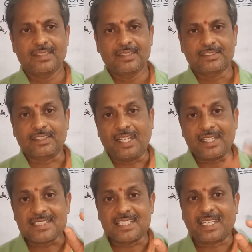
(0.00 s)
So that
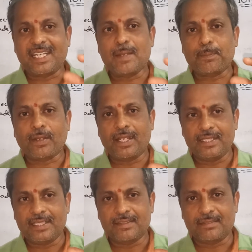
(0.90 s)
is the key
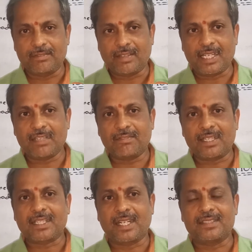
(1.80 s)
point, why
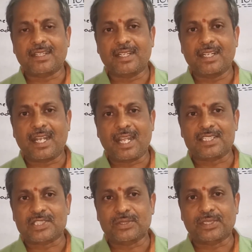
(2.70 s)
one country
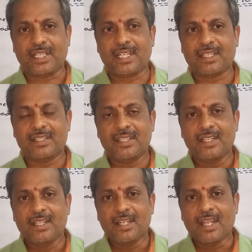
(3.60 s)
has to take
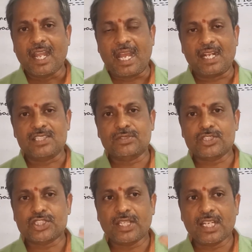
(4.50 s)
an
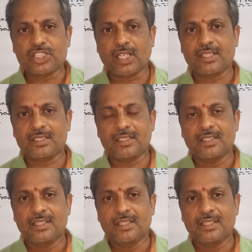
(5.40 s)
association,